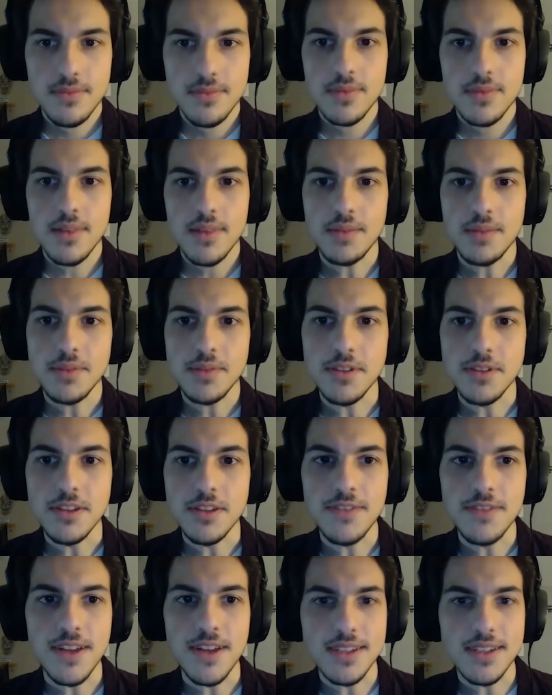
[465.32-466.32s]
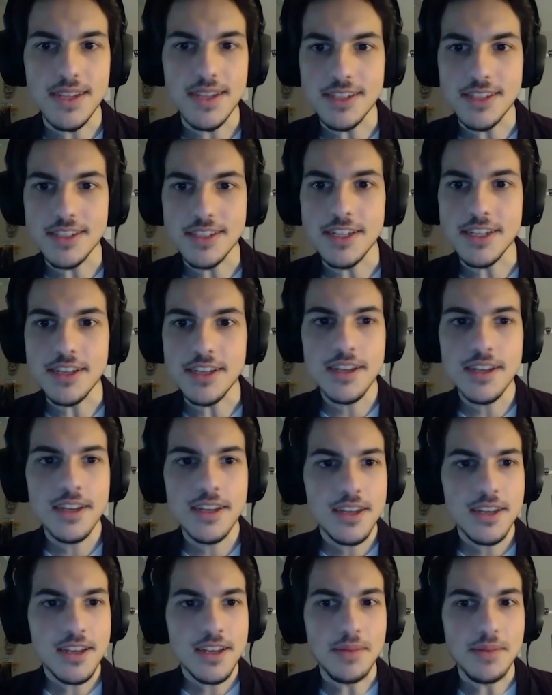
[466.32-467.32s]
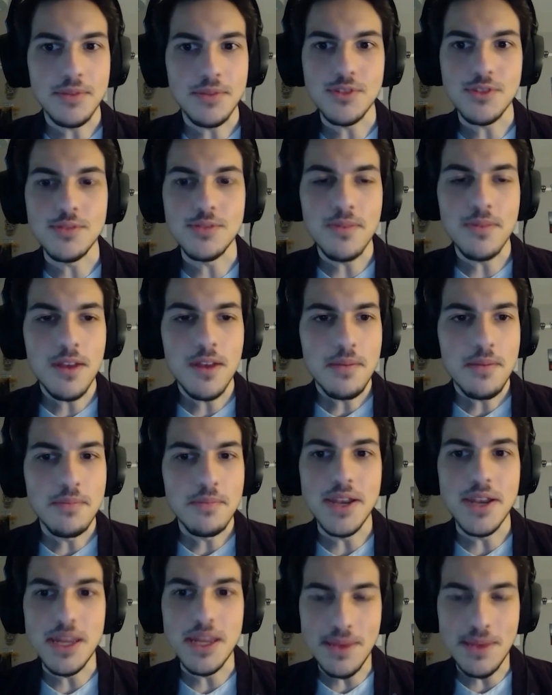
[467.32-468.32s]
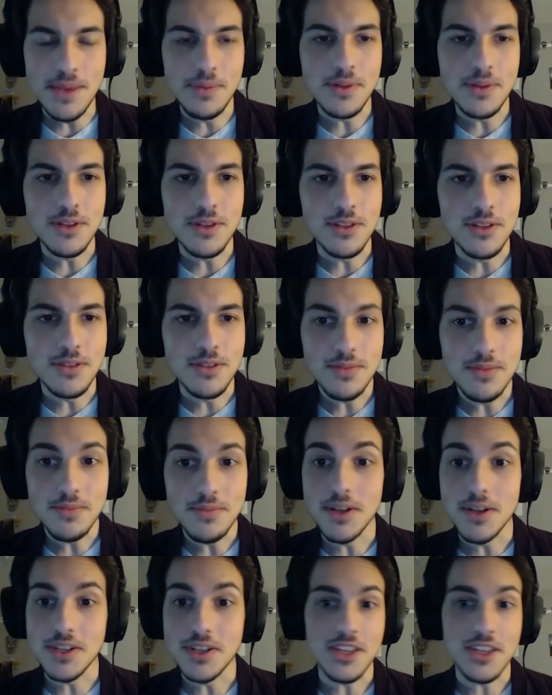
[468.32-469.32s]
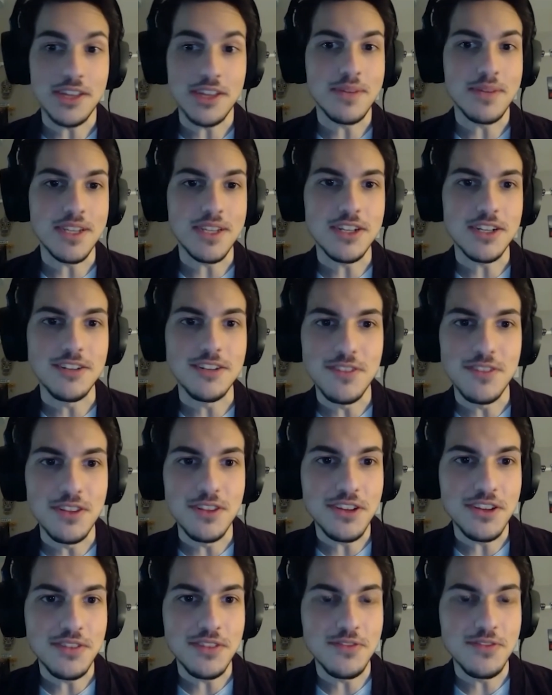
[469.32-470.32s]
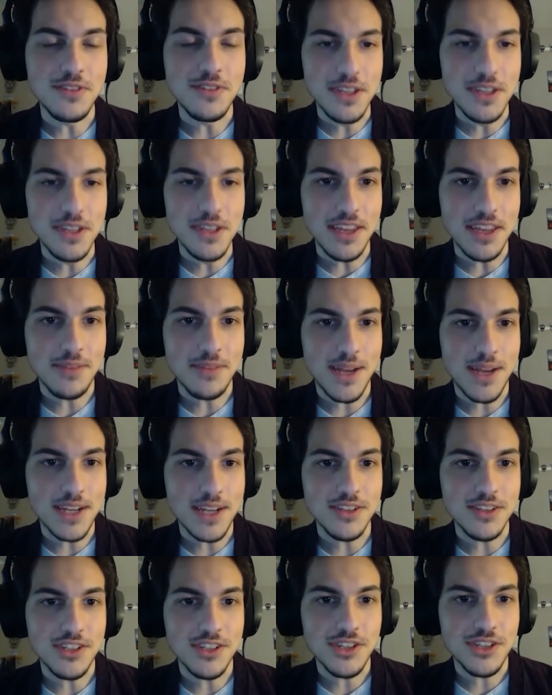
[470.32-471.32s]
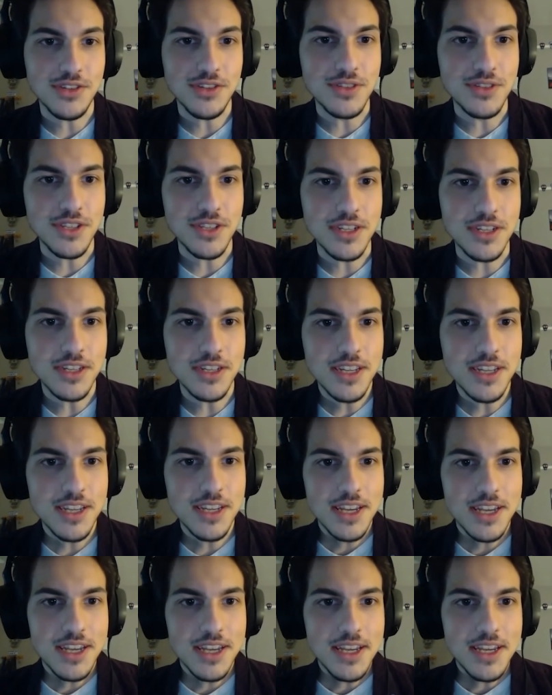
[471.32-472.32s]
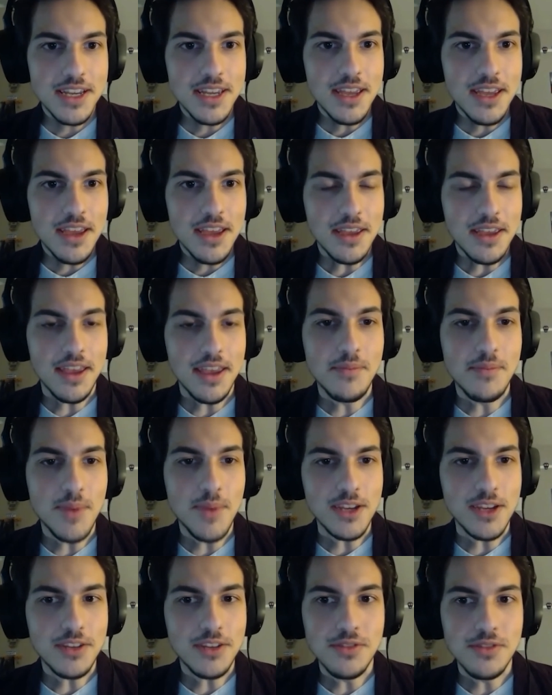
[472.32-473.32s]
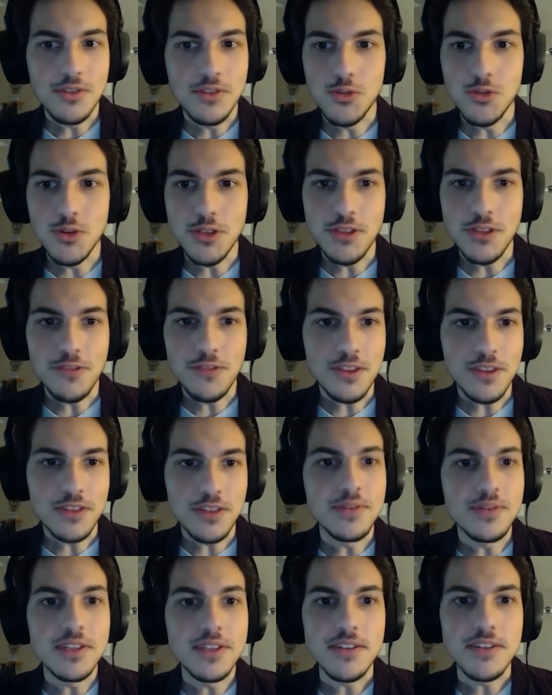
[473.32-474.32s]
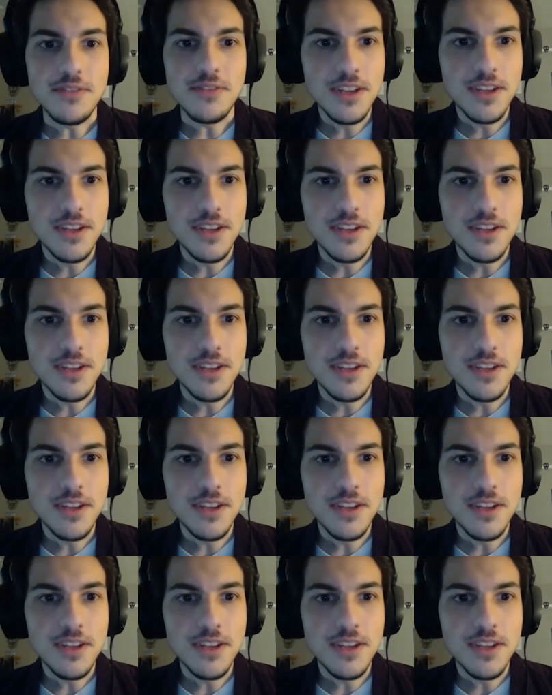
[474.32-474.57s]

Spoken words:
Absolutely fantastic. I'm sure many people, are, much like myself, are looking forward to getting back to shows and getting back to enjoying the thing that we love.